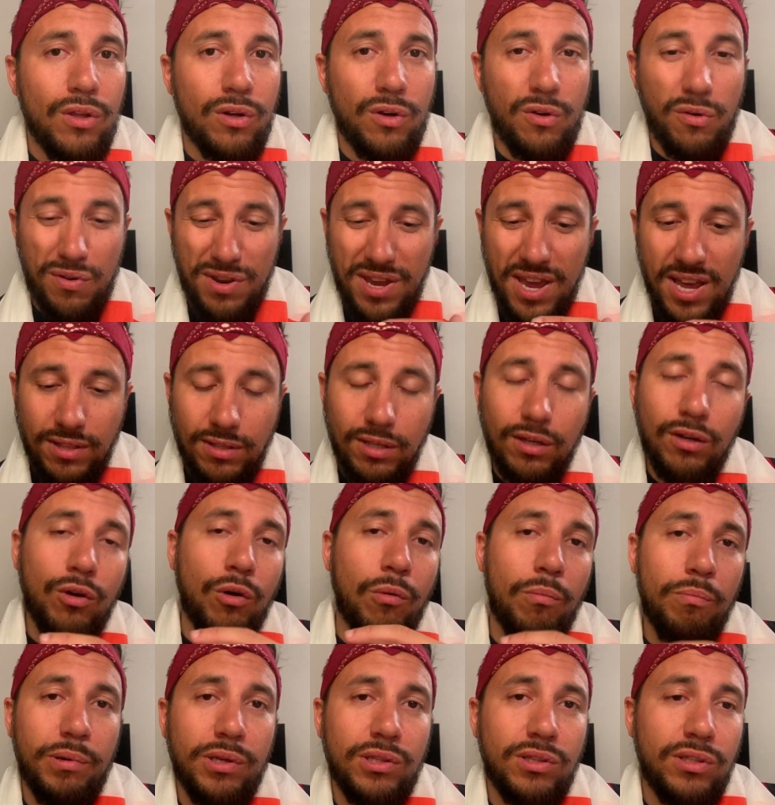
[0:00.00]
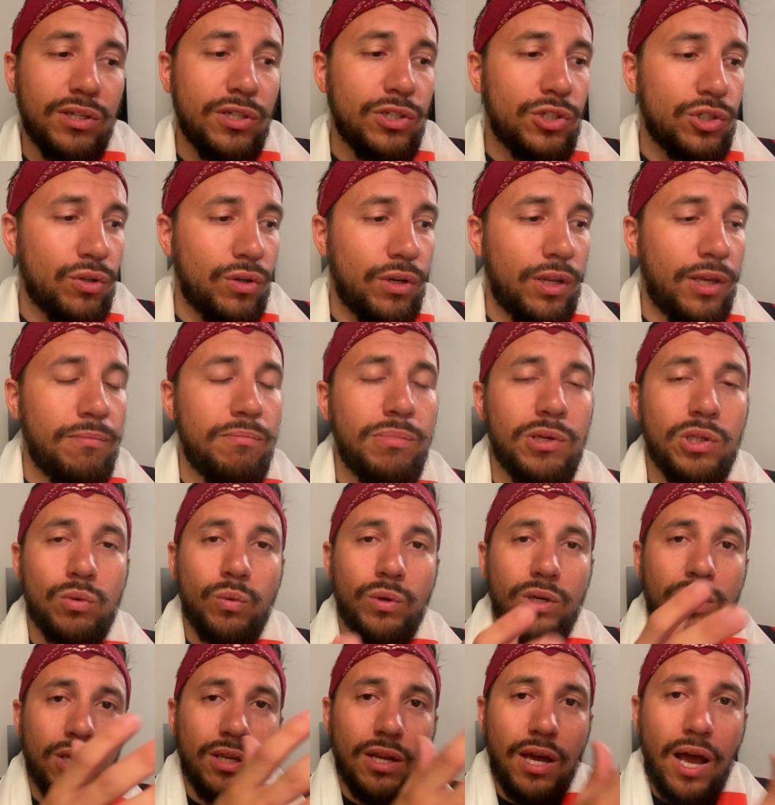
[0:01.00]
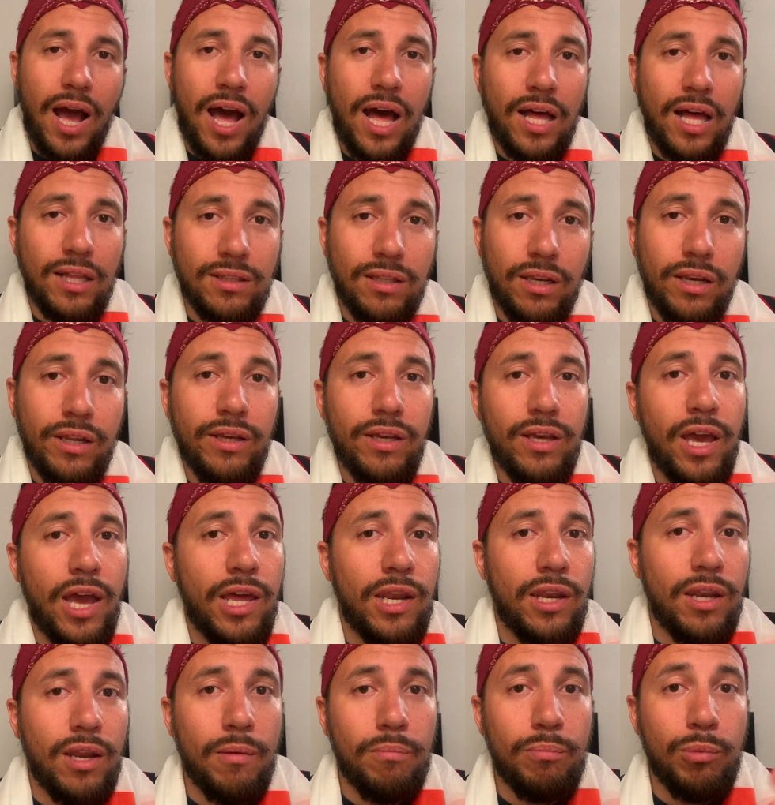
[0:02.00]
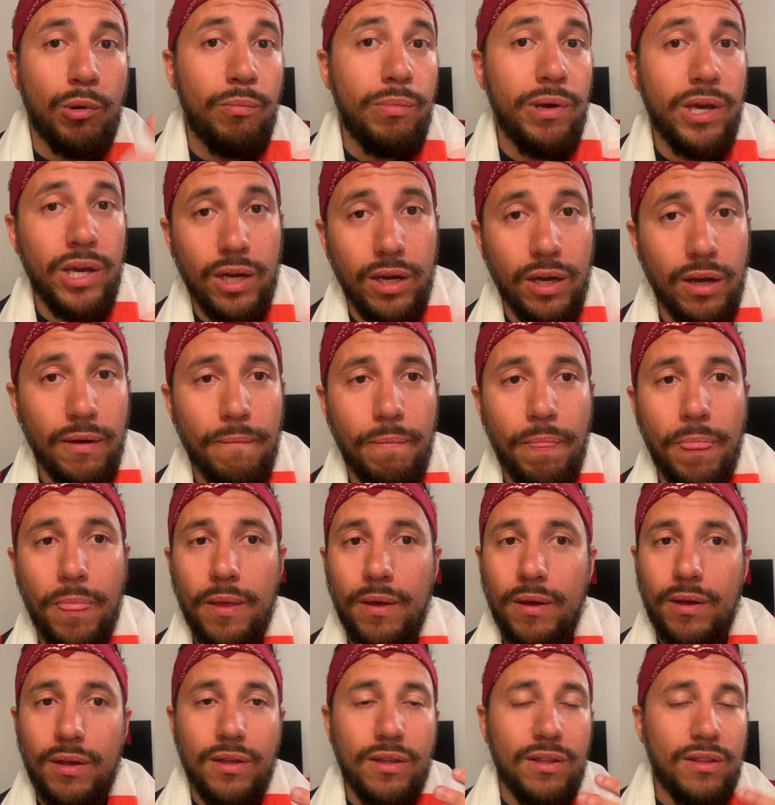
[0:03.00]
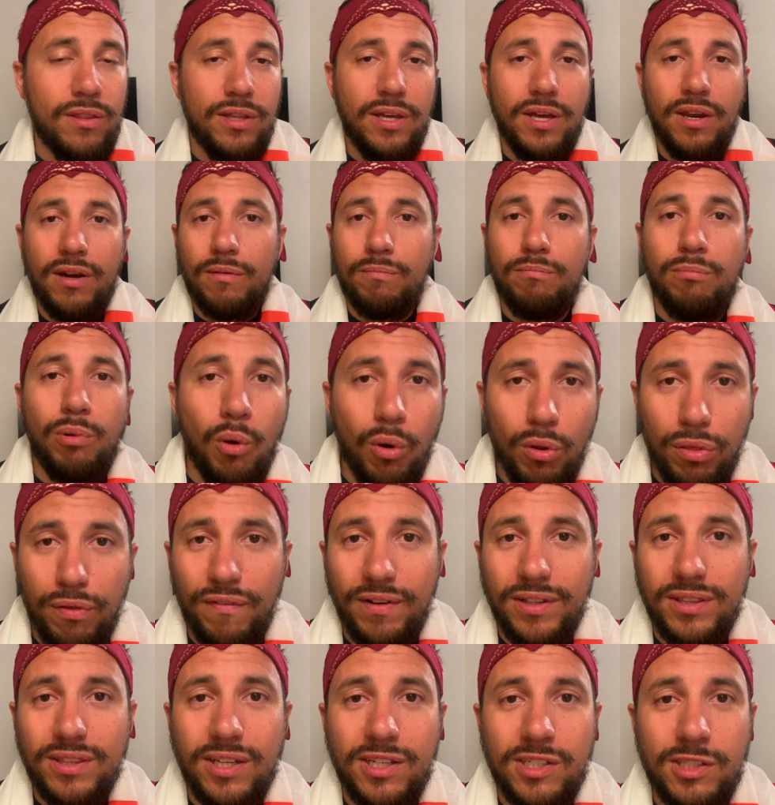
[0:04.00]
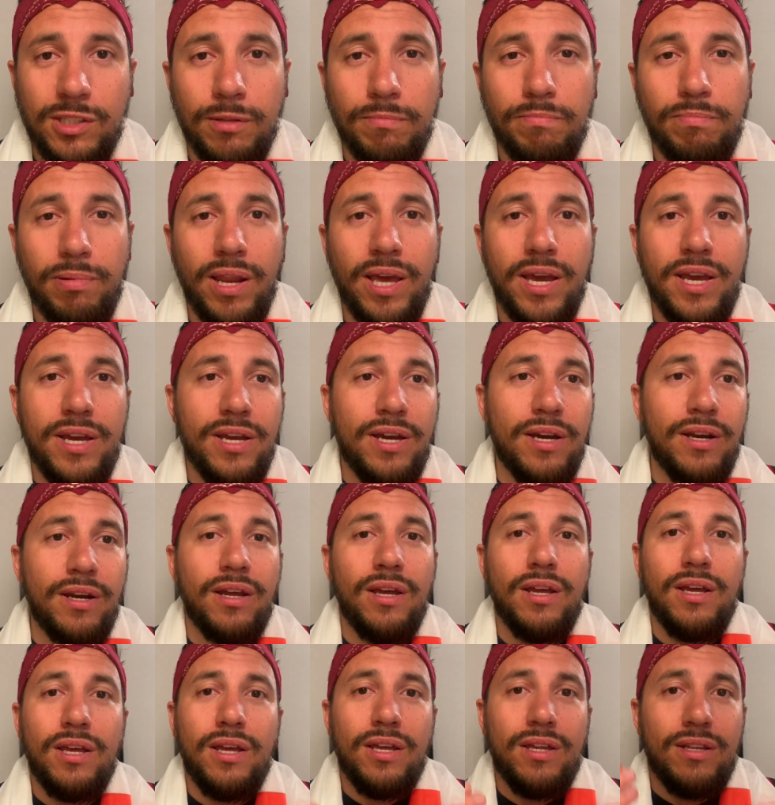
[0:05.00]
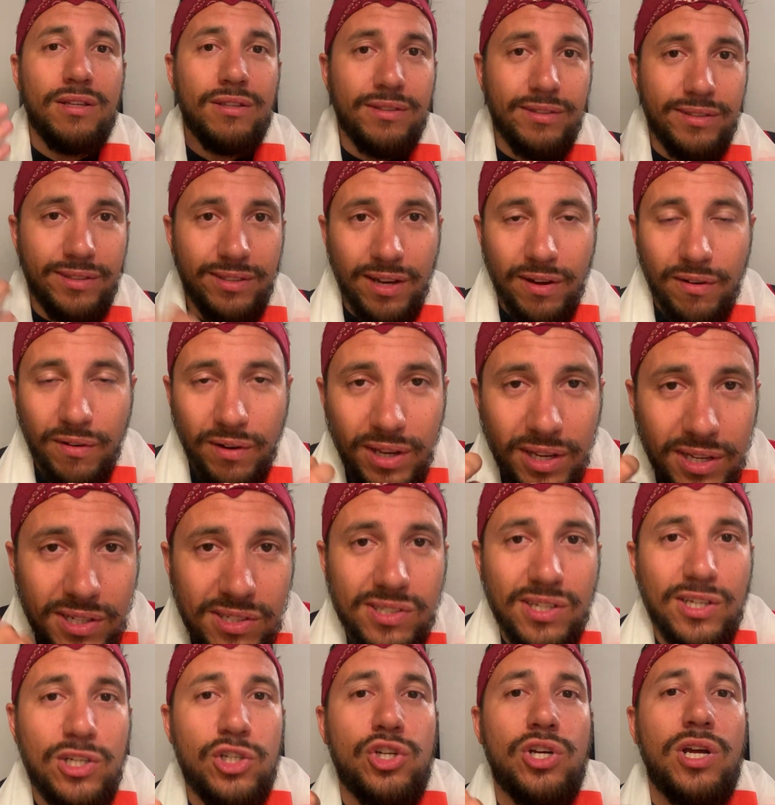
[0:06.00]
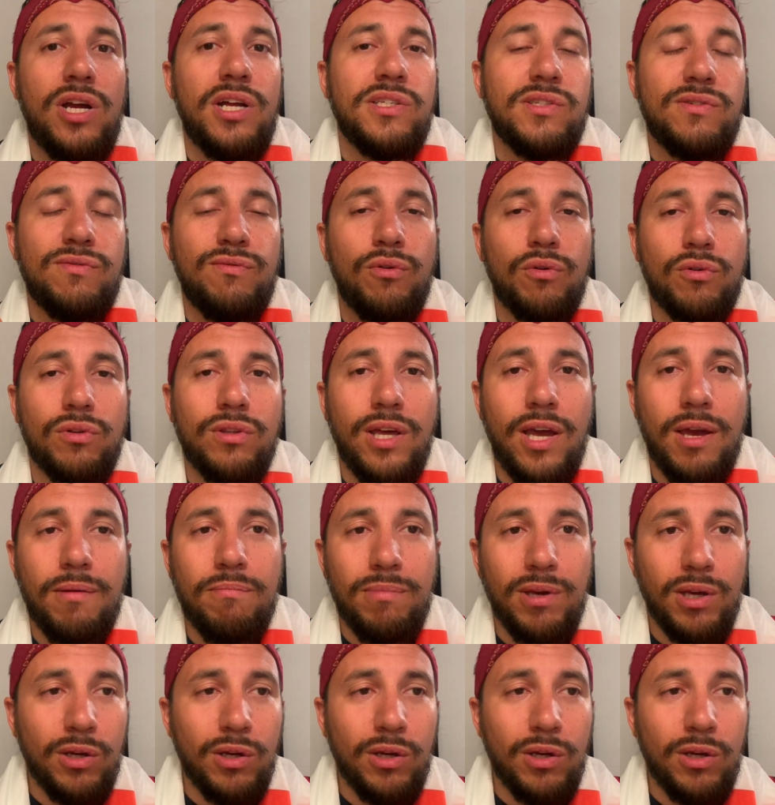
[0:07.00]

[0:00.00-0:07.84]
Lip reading: creating competition in between Adli and Pobega. They're both fantastic players. There is a chance for them